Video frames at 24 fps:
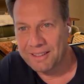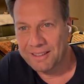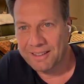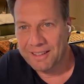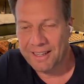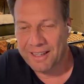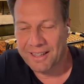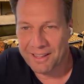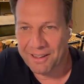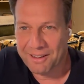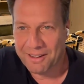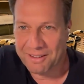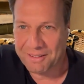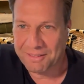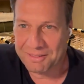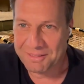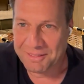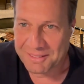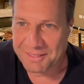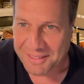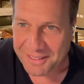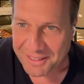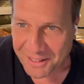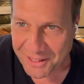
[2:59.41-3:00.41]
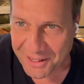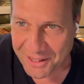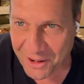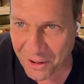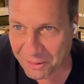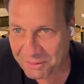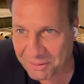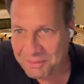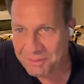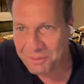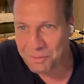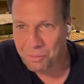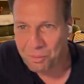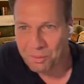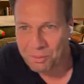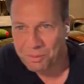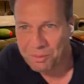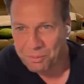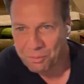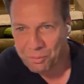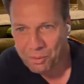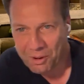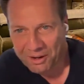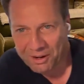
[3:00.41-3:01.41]
And then,
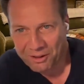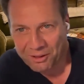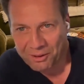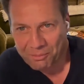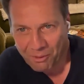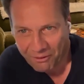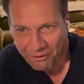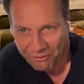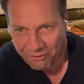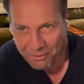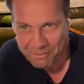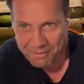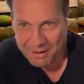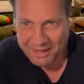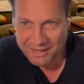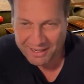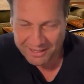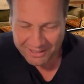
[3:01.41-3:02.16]
one of them offered me an